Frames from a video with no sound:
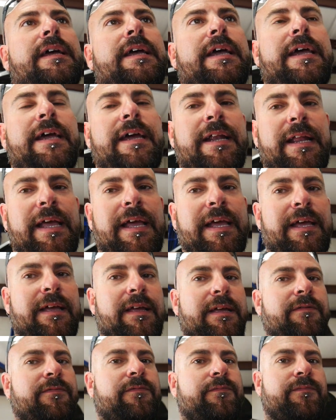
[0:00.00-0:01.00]
in
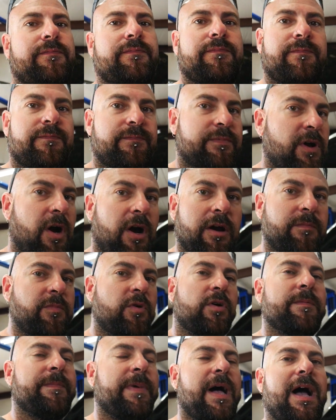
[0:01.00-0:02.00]
a
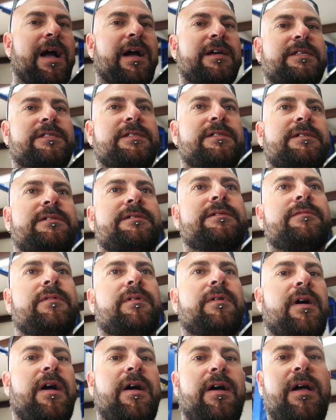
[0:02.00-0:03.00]
cardboard box
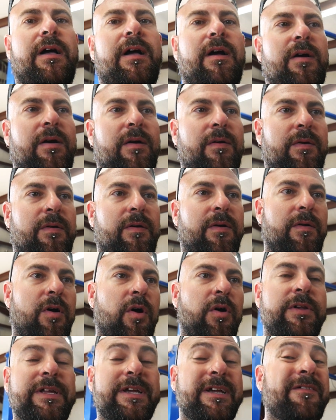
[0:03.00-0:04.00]

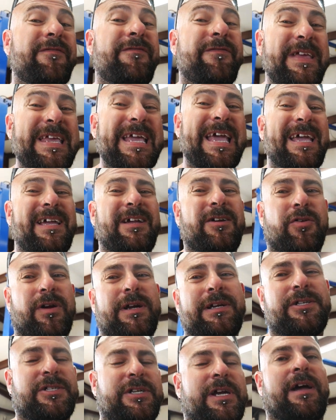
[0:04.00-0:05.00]
holding a V8
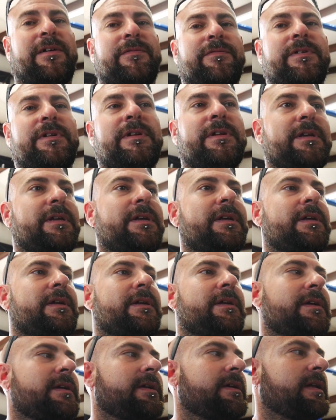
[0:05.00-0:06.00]
crankshaft.
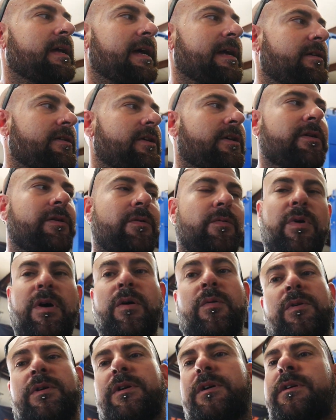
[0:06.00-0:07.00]
I don't know in what
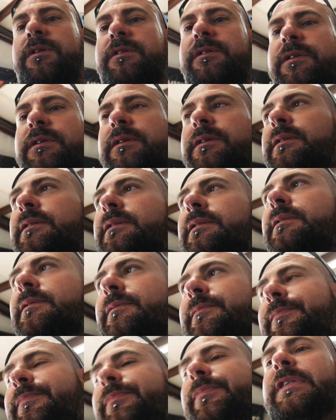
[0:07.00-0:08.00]
world
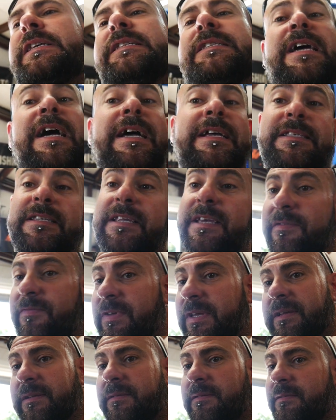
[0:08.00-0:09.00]
these guys live
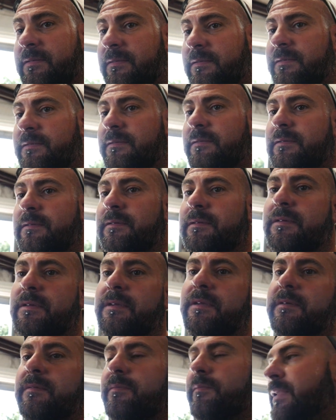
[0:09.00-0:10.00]
in,
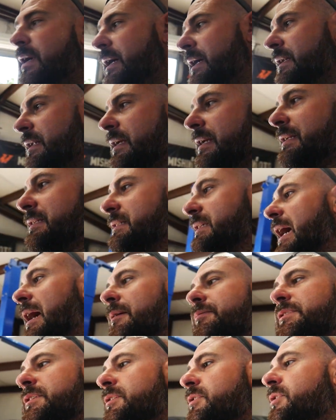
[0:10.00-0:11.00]
but it is
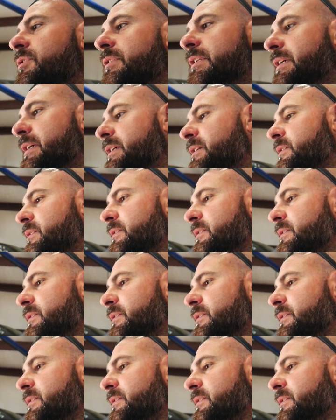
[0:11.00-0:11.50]
absolutely